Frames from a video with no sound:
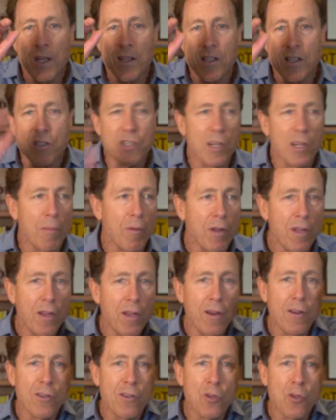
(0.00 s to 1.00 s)
this number
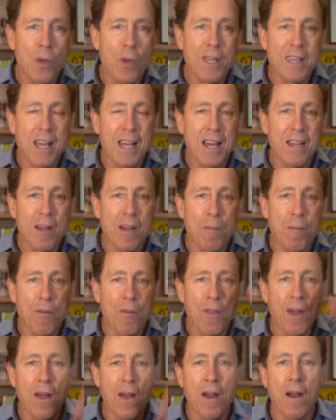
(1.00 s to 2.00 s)
here and tweak that number
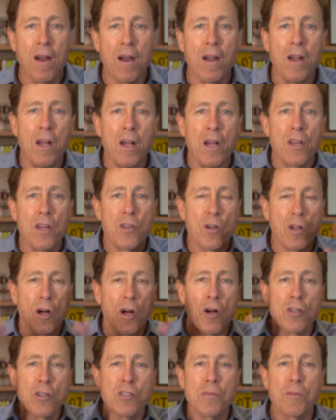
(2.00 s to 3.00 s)
there, you'll
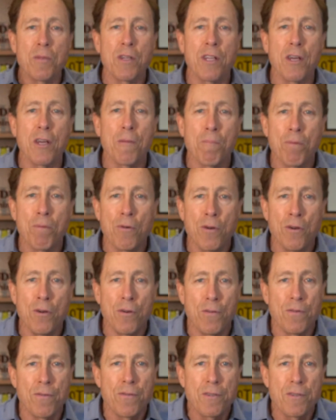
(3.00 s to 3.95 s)
ultimately improve.